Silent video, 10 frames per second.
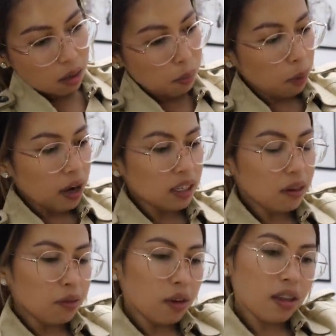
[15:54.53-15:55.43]

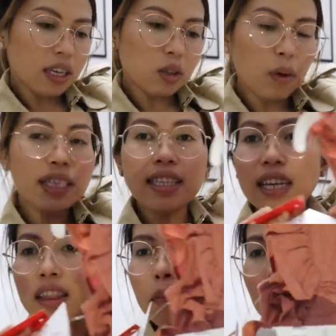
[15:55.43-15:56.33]
pricing for this one,
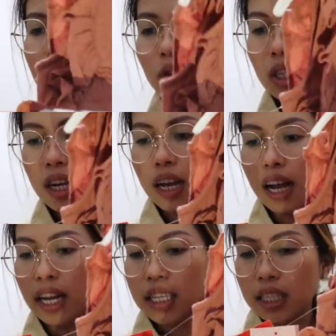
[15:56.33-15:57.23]
set na pala to siya,
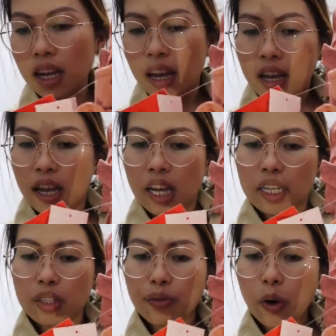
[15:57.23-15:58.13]
guys.
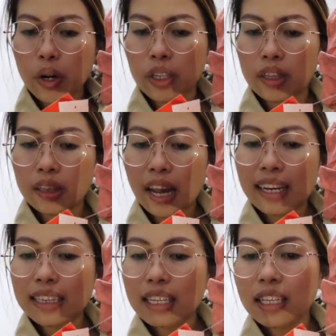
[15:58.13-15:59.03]
It's for
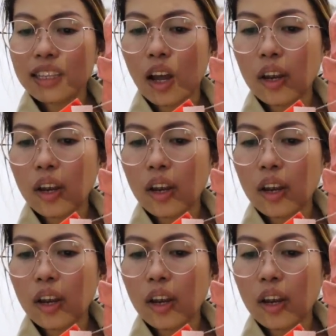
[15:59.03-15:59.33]
$19.95.